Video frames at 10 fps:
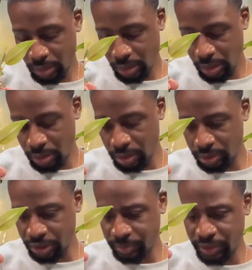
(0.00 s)
don't know,
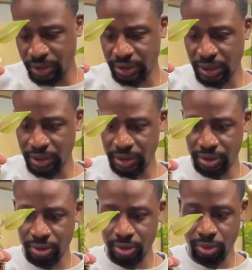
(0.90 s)
just because like this
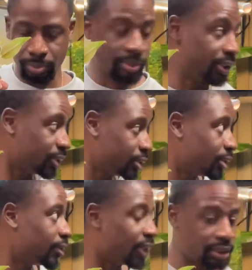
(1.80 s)
is too much
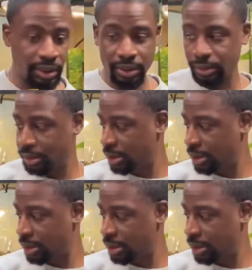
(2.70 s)
right now.